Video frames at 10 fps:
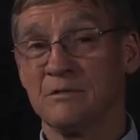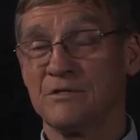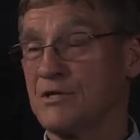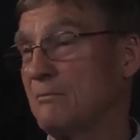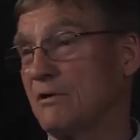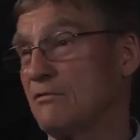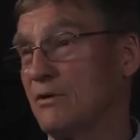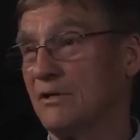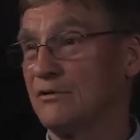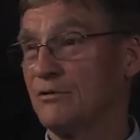was similar
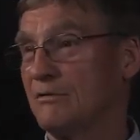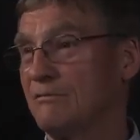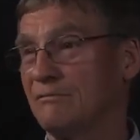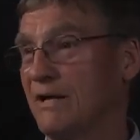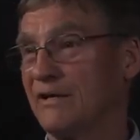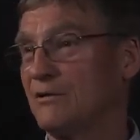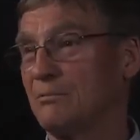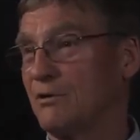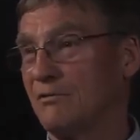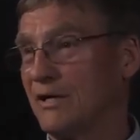really to flying into
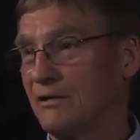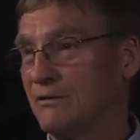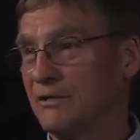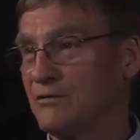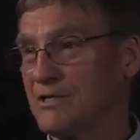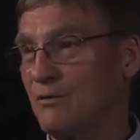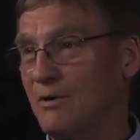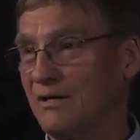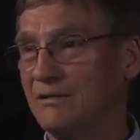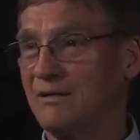Puerto Rico, into San
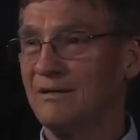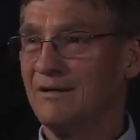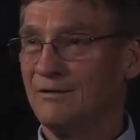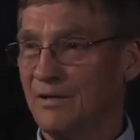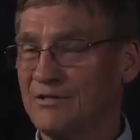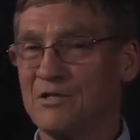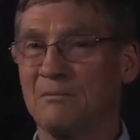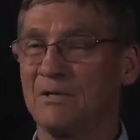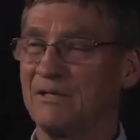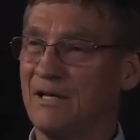Juan. You had the
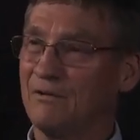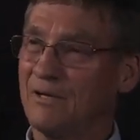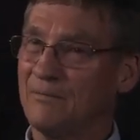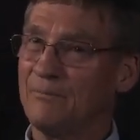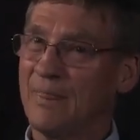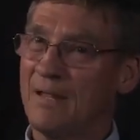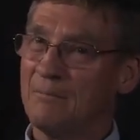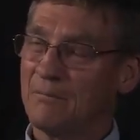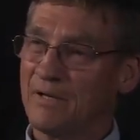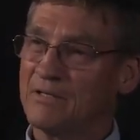same thing down there,
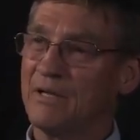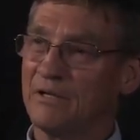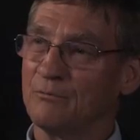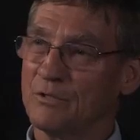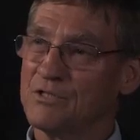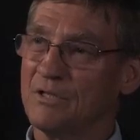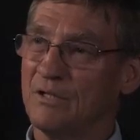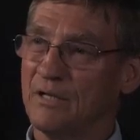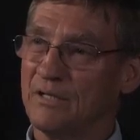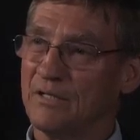but it, it was
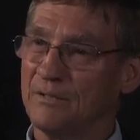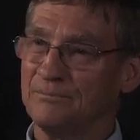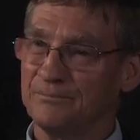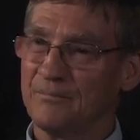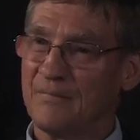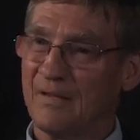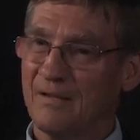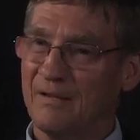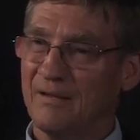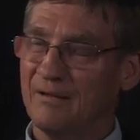still a uh,
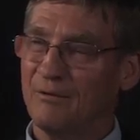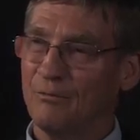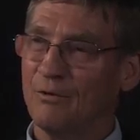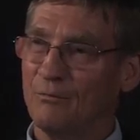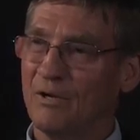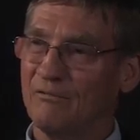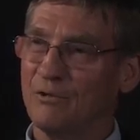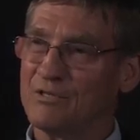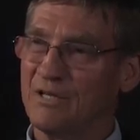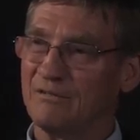uh, one of
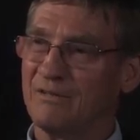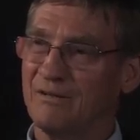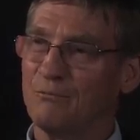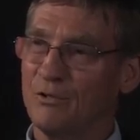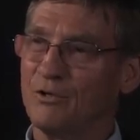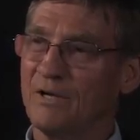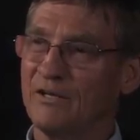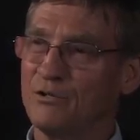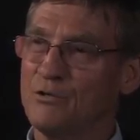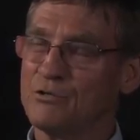those that when you're
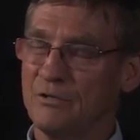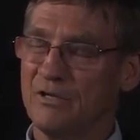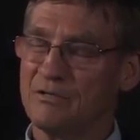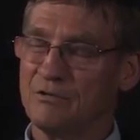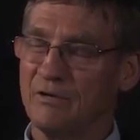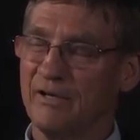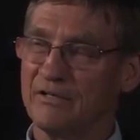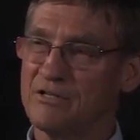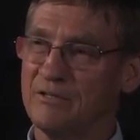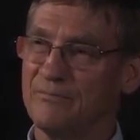not used to it, it sort of
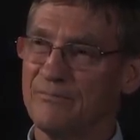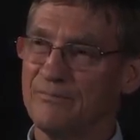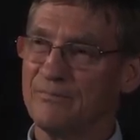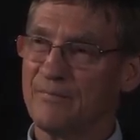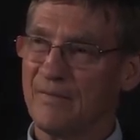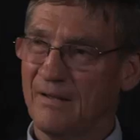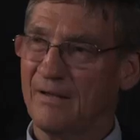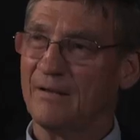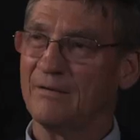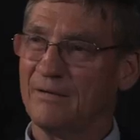hits you. It hits you,
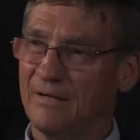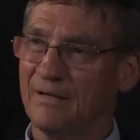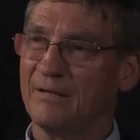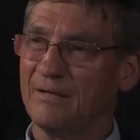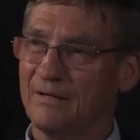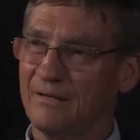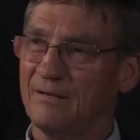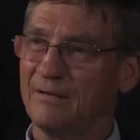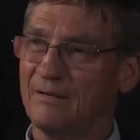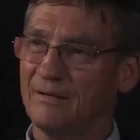yeah, after yeah. a
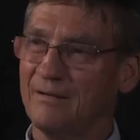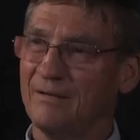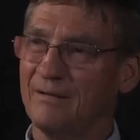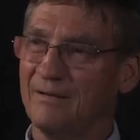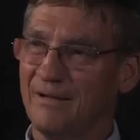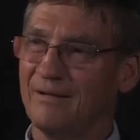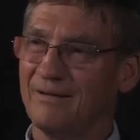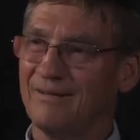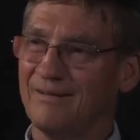foot of snow. Yeah,